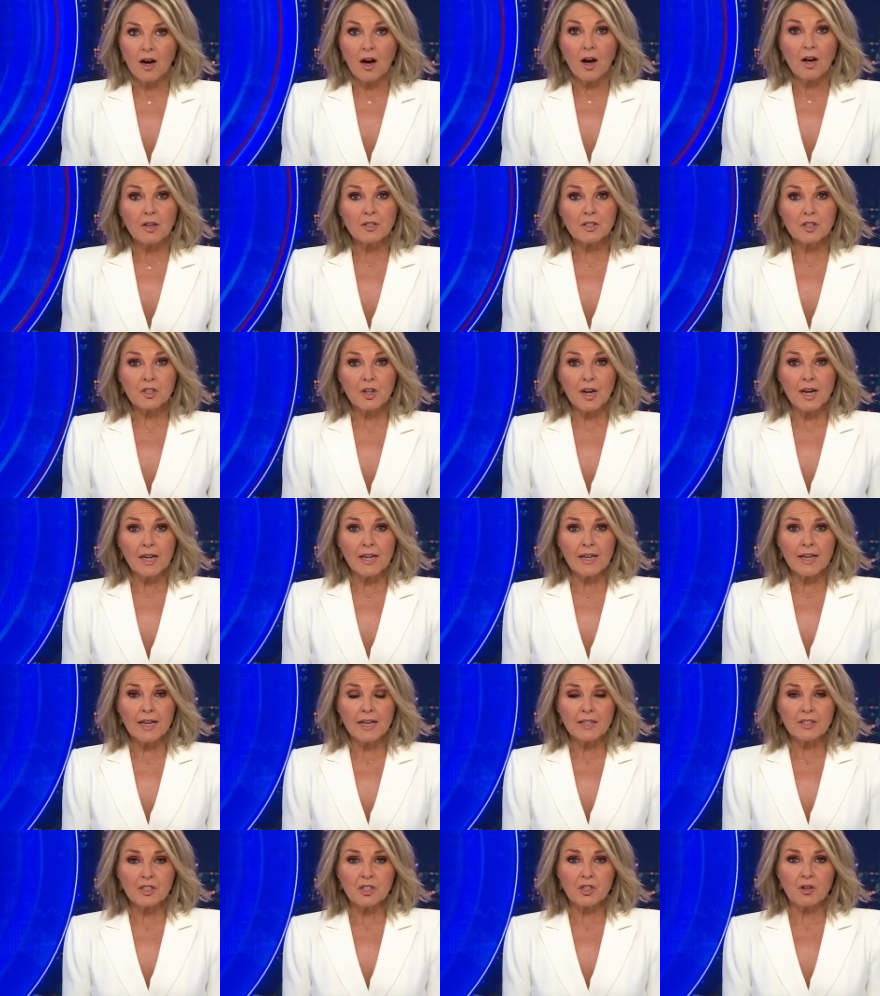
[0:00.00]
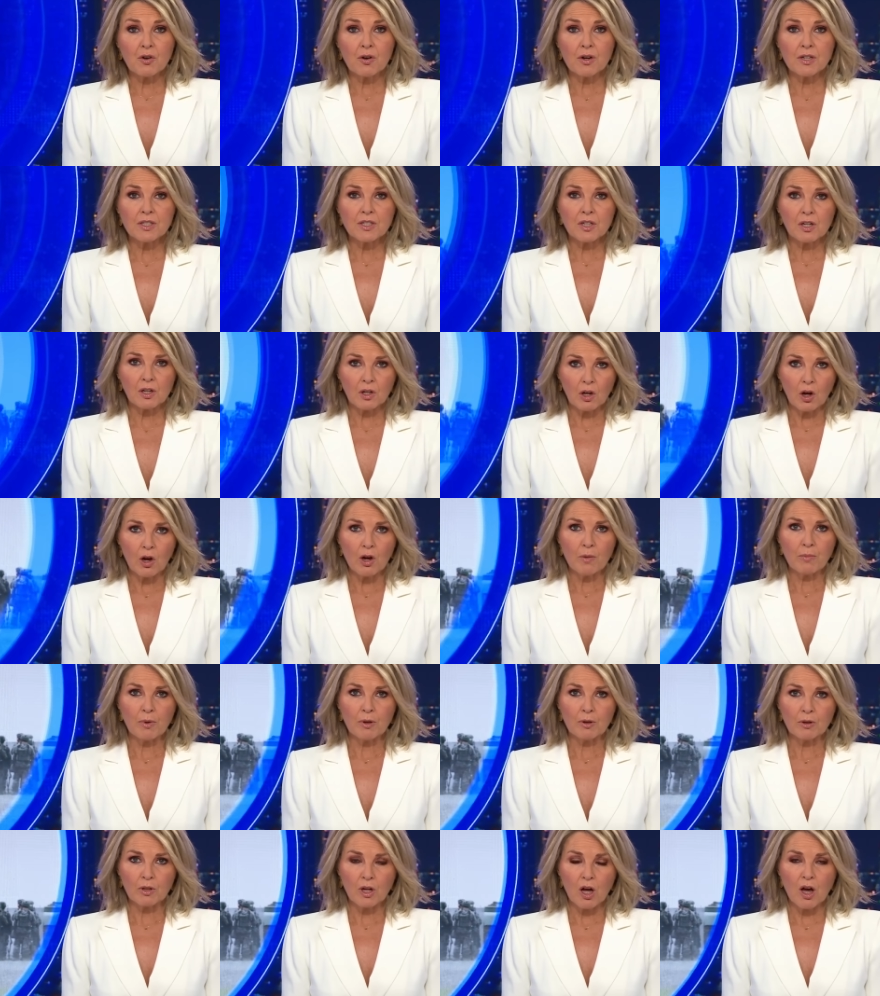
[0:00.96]
Australia has joined
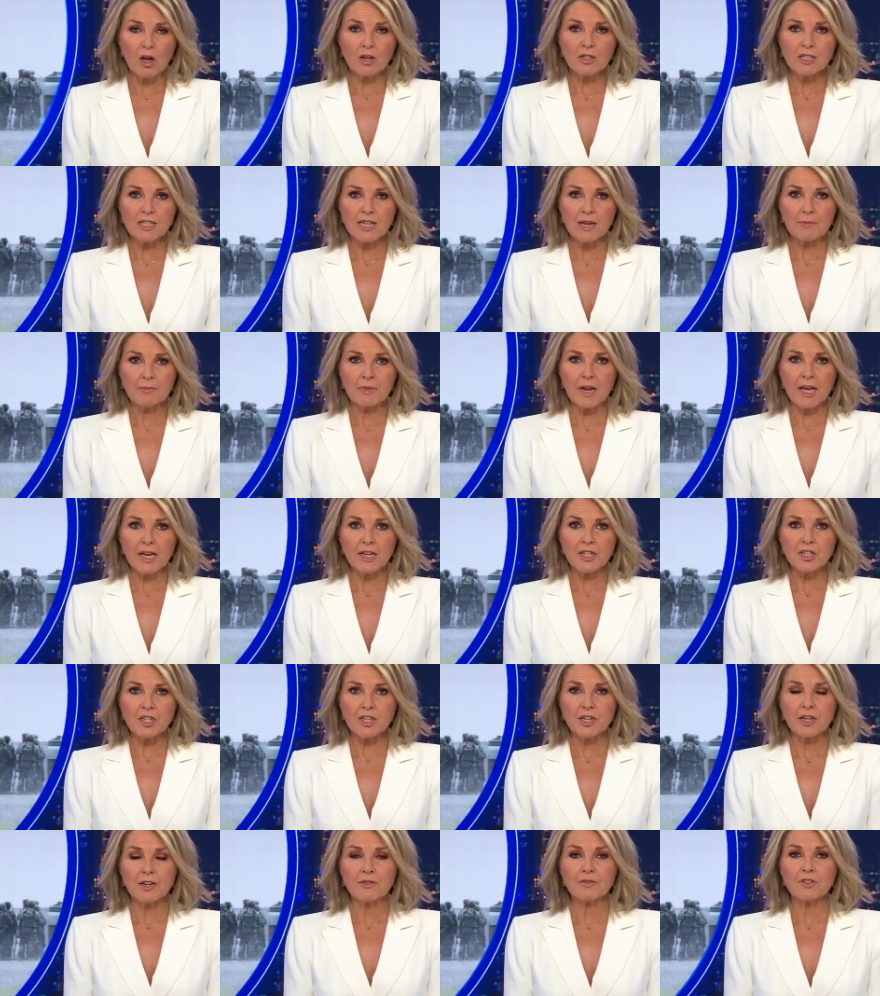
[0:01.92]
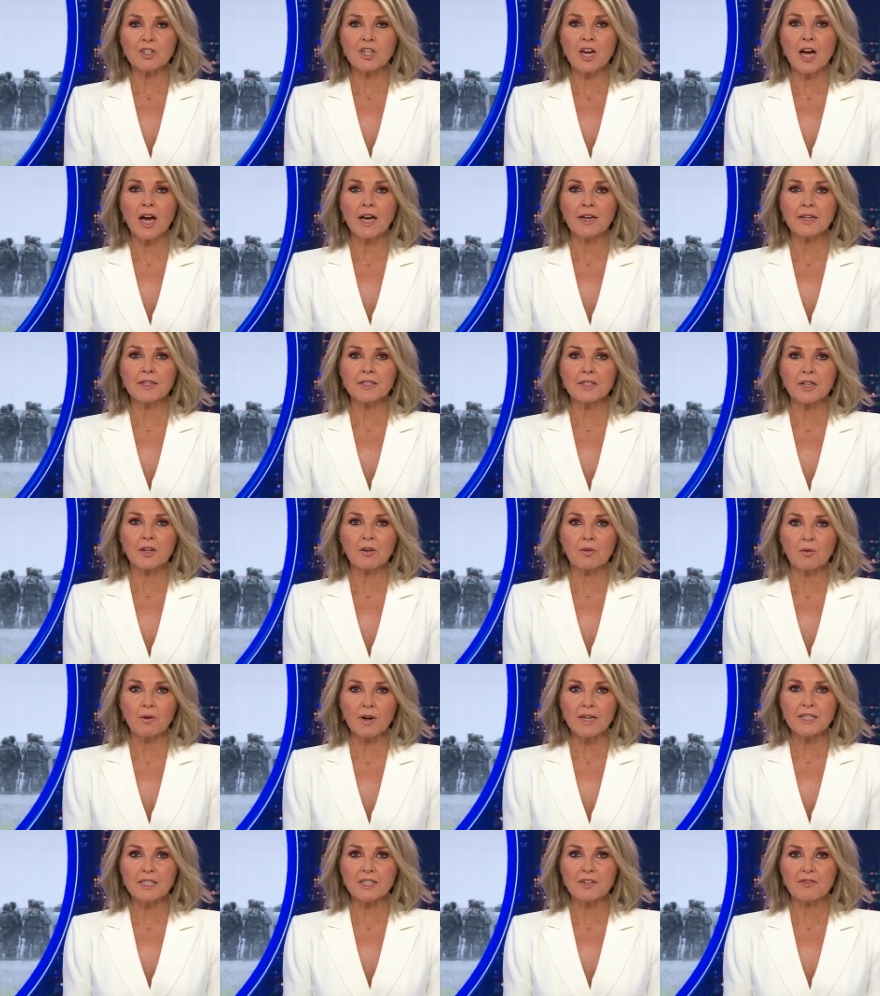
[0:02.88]
global condemnation of China's
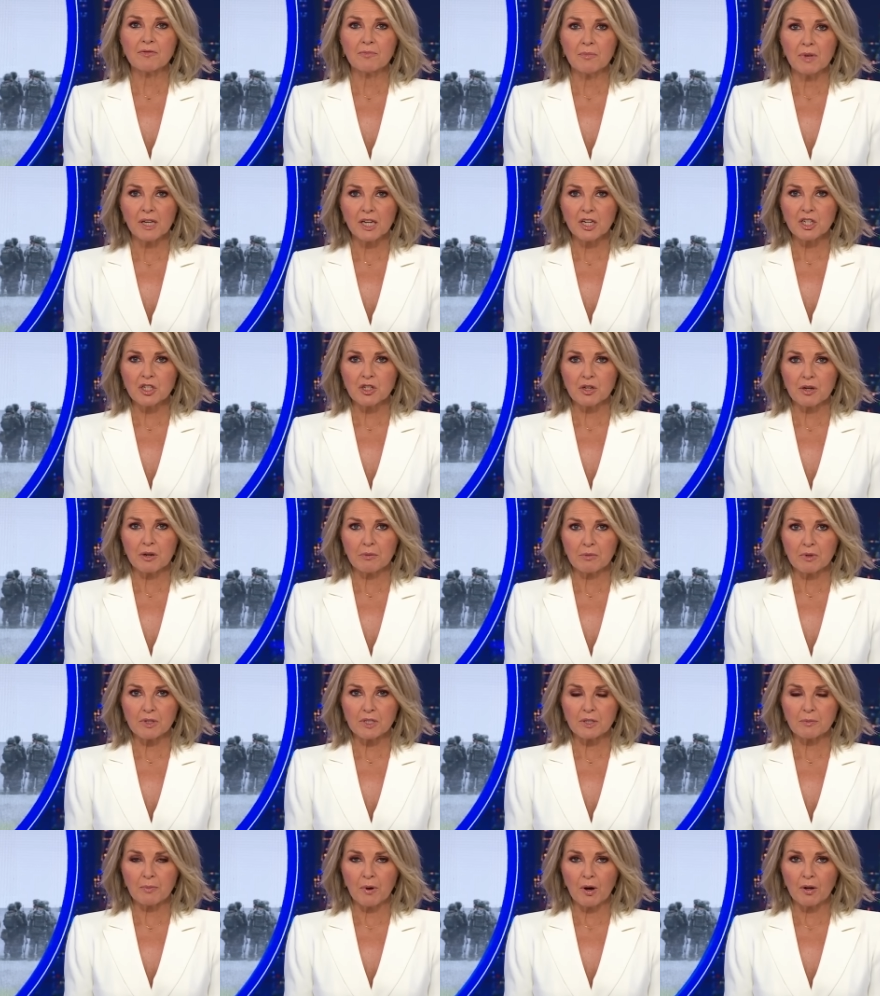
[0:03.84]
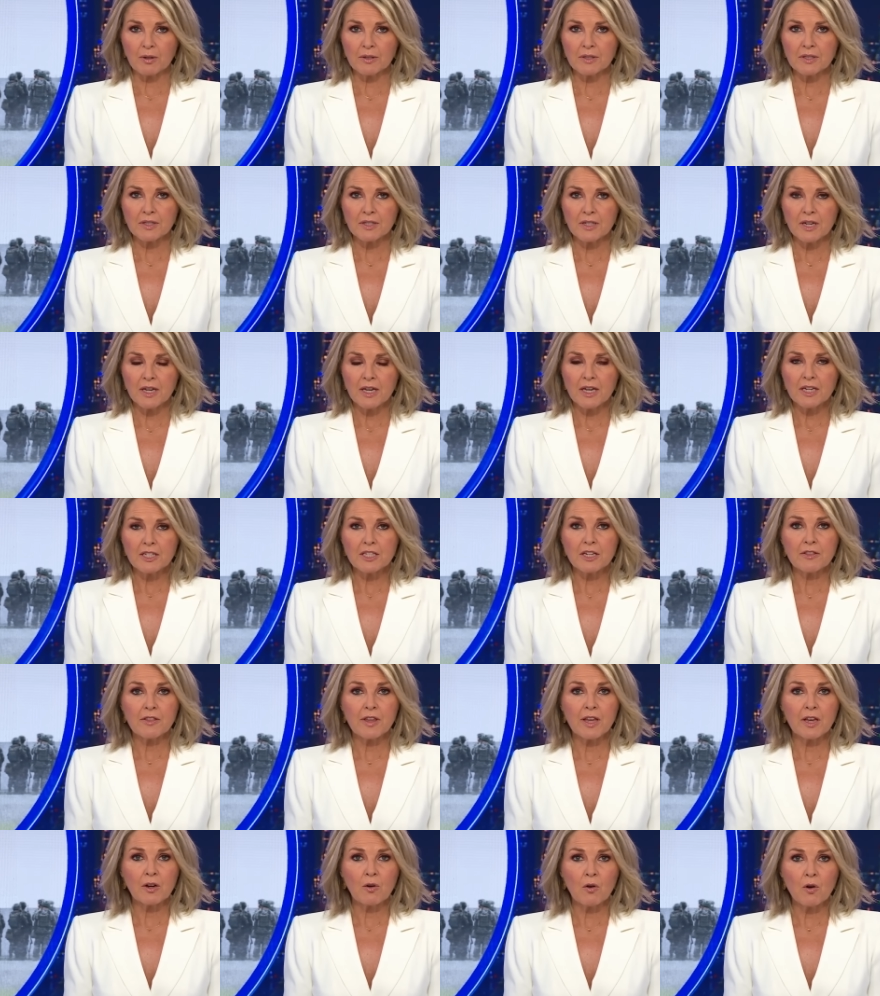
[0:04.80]
aggressive military response to
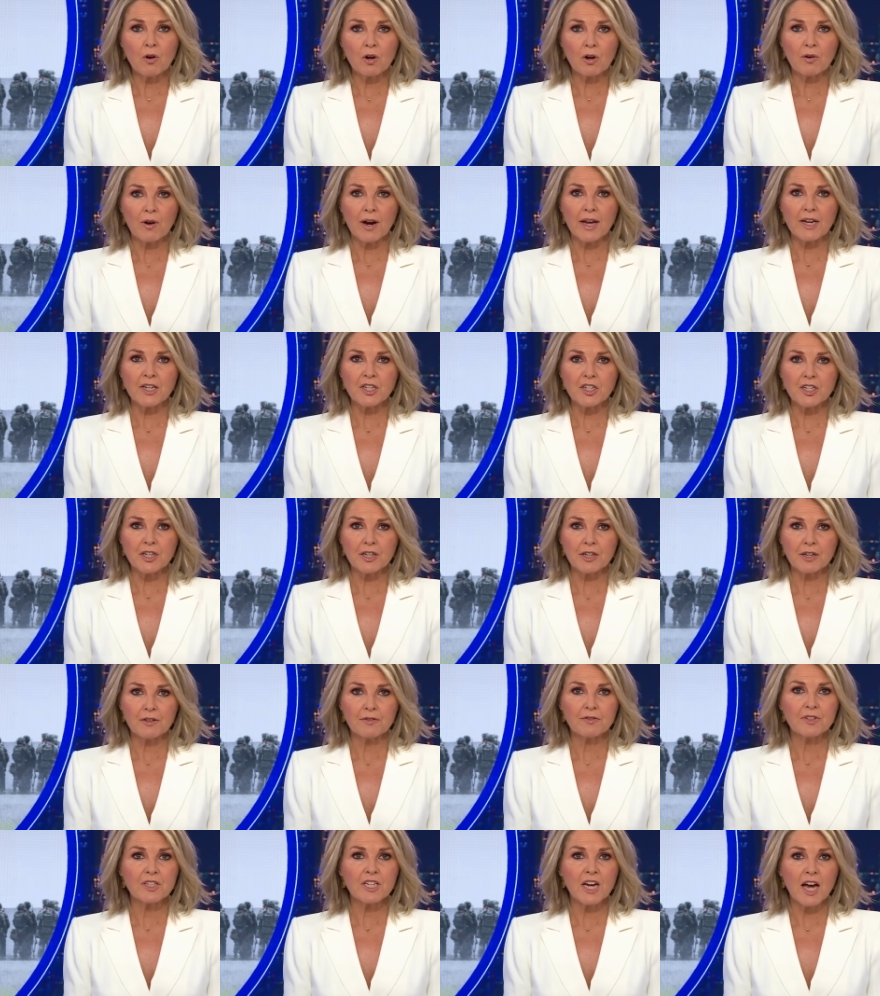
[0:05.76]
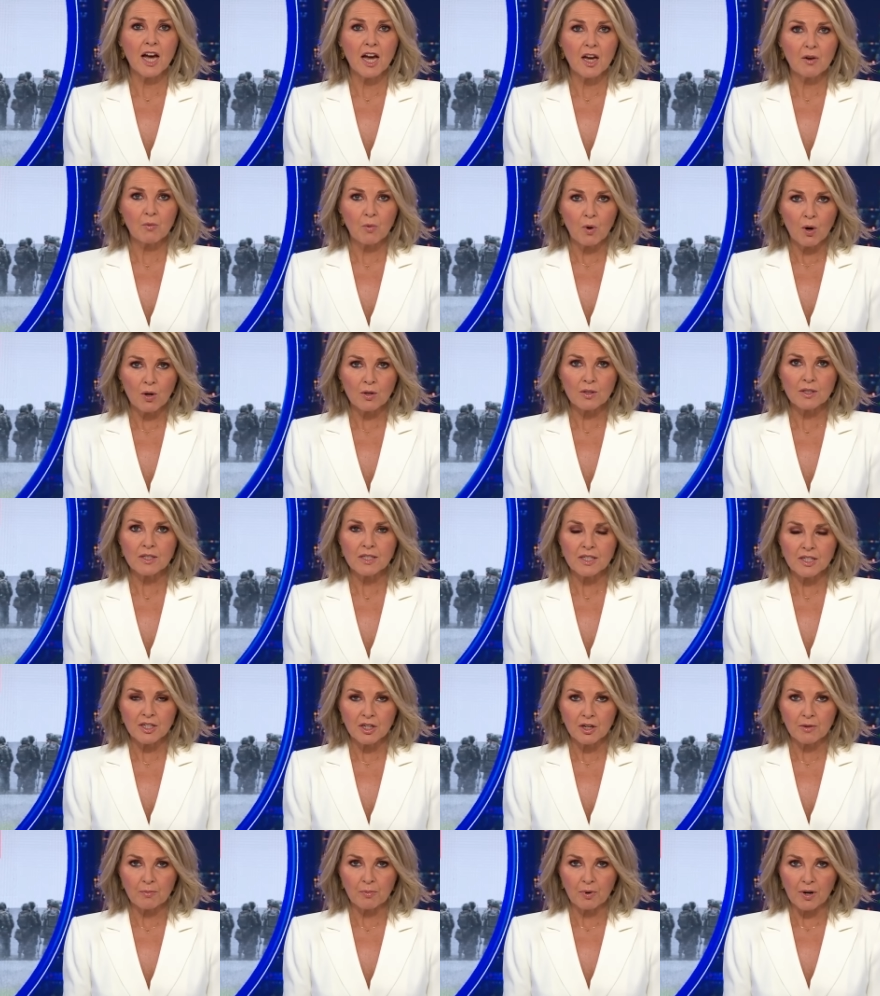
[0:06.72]
the inauguration of Taiwan's
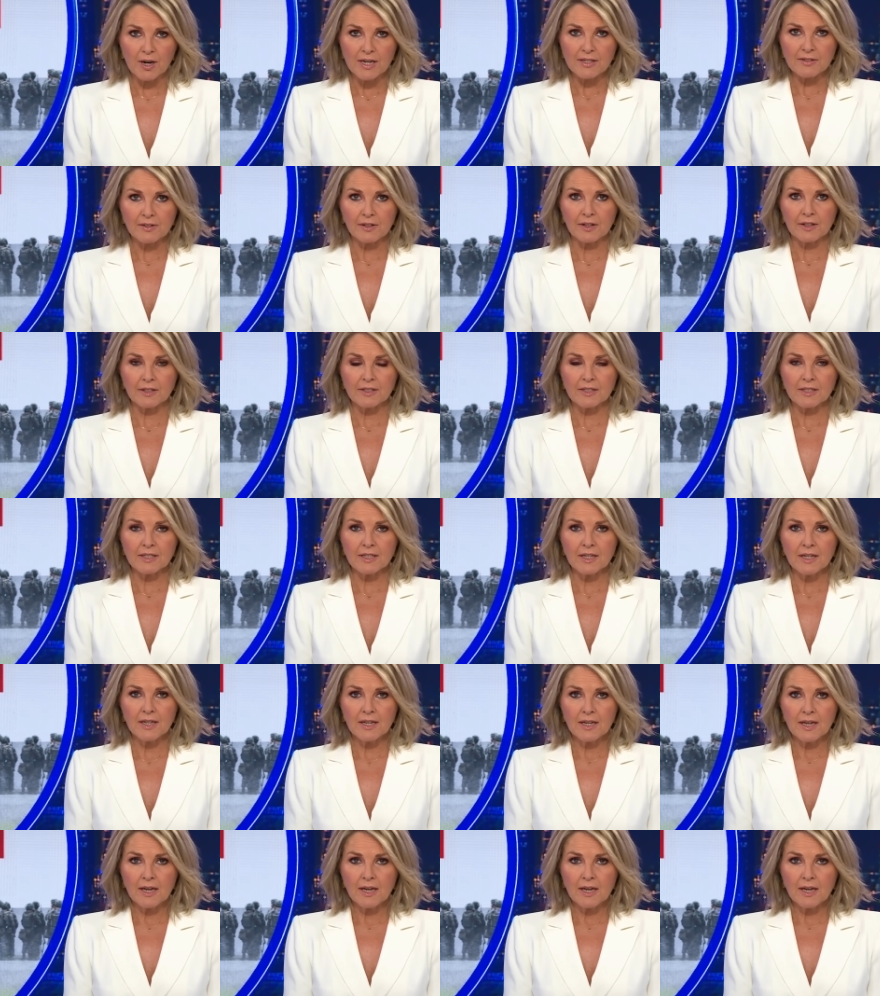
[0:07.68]
new president.